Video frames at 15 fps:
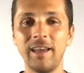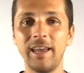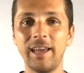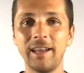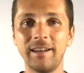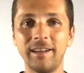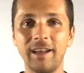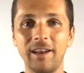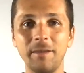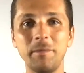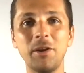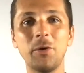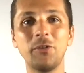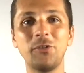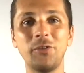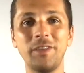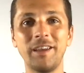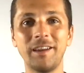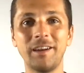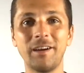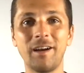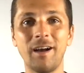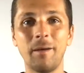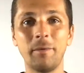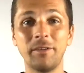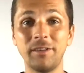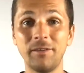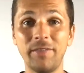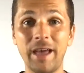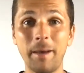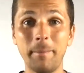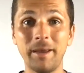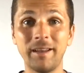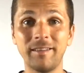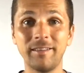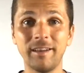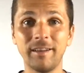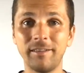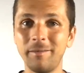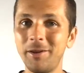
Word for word: and let me know what you think in the comments if that makes sense.